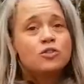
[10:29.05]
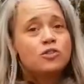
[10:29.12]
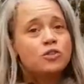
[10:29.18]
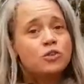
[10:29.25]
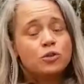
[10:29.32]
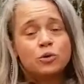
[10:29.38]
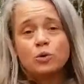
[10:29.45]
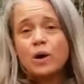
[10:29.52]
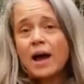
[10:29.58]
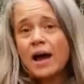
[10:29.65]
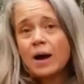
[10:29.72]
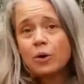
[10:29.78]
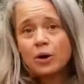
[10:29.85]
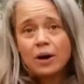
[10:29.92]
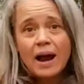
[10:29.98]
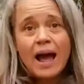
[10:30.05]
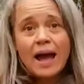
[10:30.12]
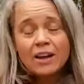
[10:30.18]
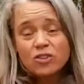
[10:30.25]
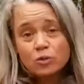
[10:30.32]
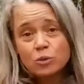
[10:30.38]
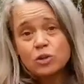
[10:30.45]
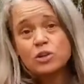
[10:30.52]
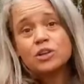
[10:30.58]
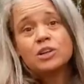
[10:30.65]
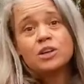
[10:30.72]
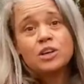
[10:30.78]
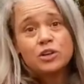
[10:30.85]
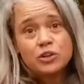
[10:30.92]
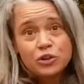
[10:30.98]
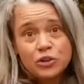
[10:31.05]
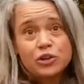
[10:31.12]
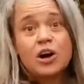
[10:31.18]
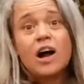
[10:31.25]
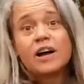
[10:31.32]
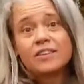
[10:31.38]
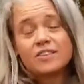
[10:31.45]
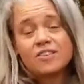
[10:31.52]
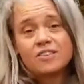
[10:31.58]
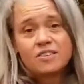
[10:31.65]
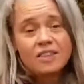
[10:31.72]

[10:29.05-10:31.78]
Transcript: to our actual neurons,